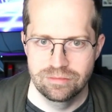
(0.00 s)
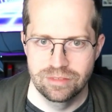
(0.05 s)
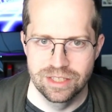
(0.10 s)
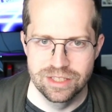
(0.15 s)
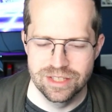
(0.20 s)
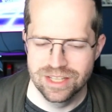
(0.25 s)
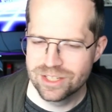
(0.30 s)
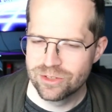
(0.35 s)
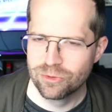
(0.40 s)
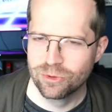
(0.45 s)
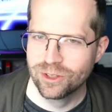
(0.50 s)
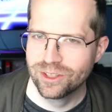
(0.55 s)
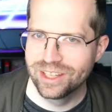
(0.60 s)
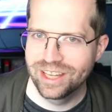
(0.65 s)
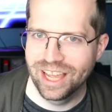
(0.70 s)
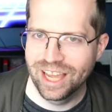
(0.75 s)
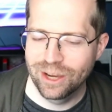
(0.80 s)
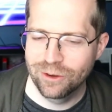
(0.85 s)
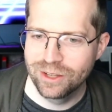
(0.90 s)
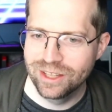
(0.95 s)
Is this
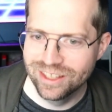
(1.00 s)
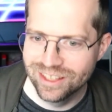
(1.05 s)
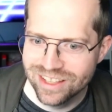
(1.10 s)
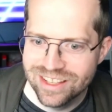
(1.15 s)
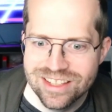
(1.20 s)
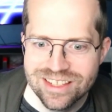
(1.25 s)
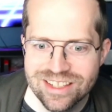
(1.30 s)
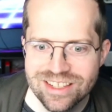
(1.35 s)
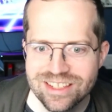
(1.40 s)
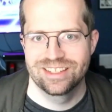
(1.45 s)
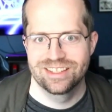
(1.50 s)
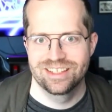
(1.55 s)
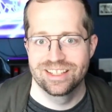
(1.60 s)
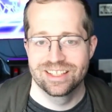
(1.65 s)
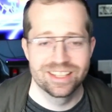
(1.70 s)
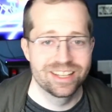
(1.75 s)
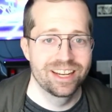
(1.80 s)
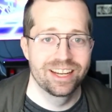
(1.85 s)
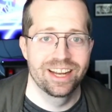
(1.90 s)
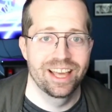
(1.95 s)
really how he is?
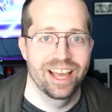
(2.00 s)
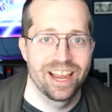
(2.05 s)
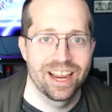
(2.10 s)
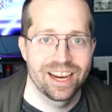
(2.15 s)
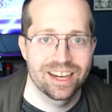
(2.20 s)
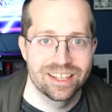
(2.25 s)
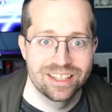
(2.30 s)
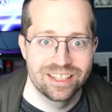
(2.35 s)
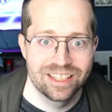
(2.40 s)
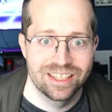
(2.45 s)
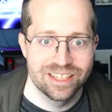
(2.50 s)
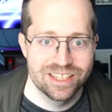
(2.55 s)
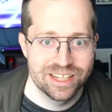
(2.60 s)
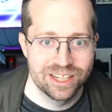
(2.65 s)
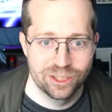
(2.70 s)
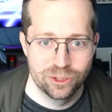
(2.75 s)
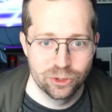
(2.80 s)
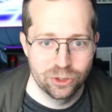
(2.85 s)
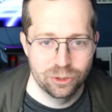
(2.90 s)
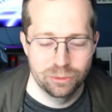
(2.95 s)
Is it an act? Is it
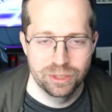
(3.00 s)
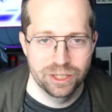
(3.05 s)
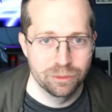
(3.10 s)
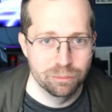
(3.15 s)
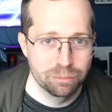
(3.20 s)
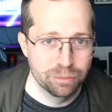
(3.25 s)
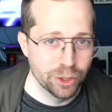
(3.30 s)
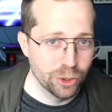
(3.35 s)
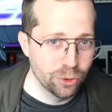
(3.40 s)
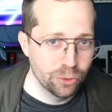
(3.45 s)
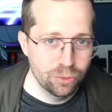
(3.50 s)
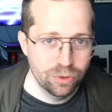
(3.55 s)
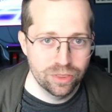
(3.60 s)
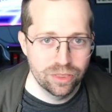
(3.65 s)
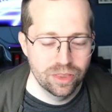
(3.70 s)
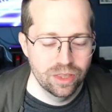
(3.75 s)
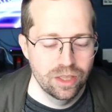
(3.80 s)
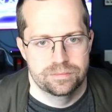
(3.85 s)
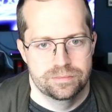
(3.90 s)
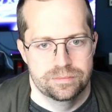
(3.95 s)
a little bit of
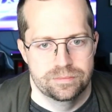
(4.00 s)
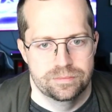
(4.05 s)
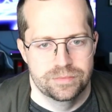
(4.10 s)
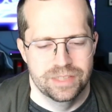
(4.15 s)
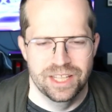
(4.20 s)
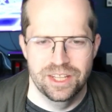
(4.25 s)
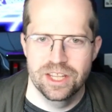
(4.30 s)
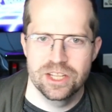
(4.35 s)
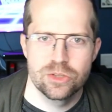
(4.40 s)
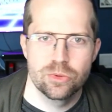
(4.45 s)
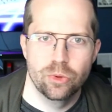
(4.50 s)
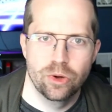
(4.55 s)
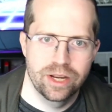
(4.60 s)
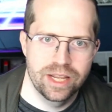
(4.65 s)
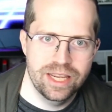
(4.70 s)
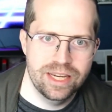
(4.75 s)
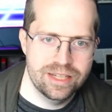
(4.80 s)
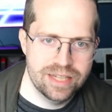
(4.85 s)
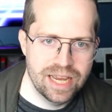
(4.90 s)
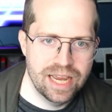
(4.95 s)
both? In this one,
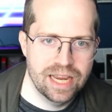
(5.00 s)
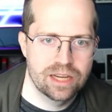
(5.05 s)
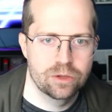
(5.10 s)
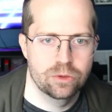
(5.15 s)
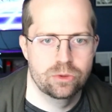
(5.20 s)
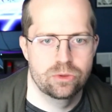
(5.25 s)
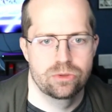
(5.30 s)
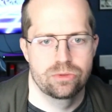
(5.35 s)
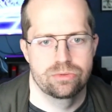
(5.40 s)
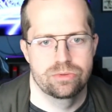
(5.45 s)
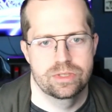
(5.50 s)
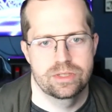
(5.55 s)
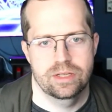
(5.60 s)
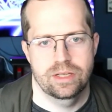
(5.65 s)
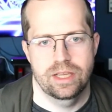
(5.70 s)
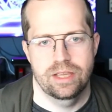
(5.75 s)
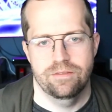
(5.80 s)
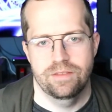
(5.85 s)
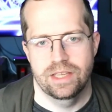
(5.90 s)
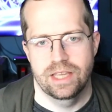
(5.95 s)
he tackles
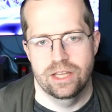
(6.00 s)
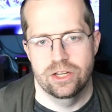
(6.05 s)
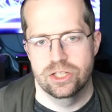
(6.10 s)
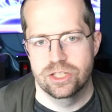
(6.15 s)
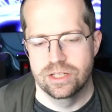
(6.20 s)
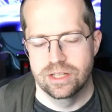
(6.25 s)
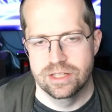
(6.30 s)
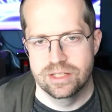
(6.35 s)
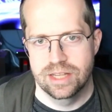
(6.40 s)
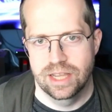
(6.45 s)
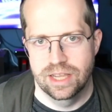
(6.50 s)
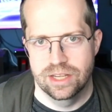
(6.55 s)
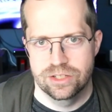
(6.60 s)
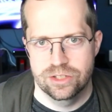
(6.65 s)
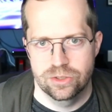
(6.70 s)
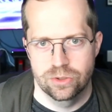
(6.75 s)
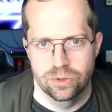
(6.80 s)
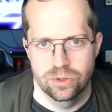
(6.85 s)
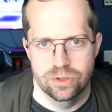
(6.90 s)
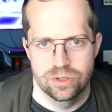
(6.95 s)
aviation
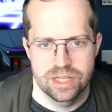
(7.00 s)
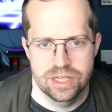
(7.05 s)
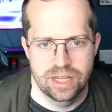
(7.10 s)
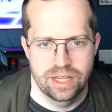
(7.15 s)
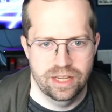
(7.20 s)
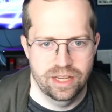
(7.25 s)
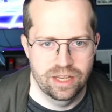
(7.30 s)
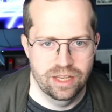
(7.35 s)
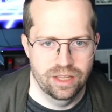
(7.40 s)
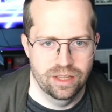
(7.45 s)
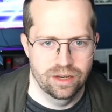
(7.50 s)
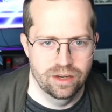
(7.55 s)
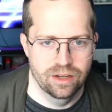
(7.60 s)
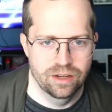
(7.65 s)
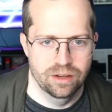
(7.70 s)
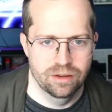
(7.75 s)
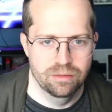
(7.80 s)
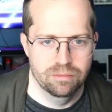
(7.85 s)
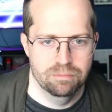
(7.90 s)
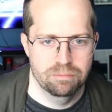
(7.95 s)
disasters
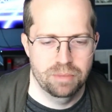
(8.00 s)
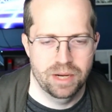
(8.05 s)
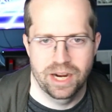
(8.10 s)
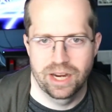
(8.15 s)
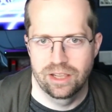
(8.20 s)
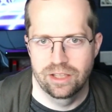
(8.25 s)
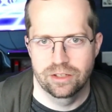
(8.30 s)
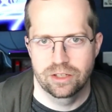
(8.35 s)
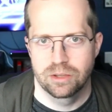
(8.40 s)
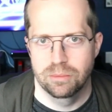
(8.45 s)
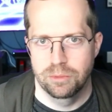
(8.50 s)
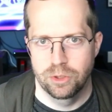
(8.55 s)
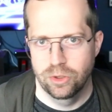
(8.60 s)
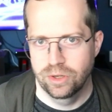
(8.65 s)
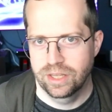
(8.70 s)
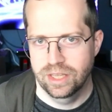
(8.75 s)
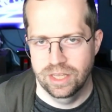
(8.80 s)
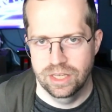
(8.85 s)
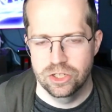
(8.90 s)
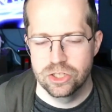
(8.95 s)
and pilot
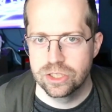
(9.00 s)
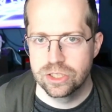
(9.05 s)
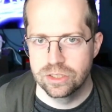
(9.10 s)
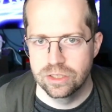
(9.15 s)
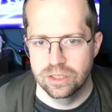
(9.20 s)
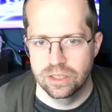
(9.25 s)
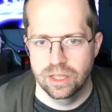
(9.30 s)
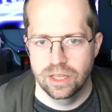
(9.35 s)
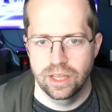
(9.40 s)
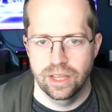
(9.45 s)
communication.